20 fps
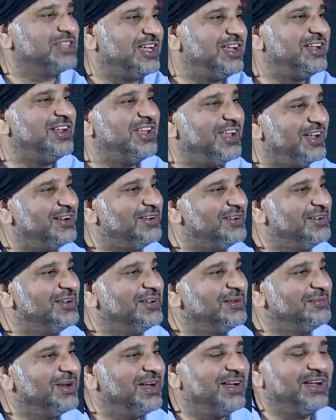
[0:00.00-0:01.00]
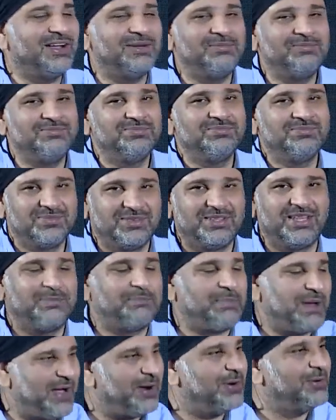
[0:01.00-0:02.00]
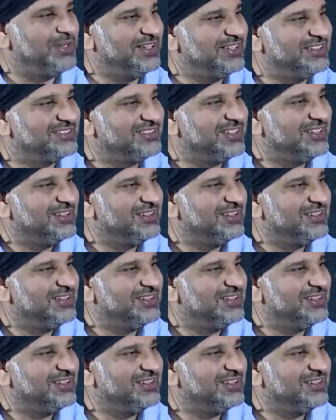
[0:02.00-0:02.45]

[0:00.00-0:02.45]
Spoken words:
say it now but the elders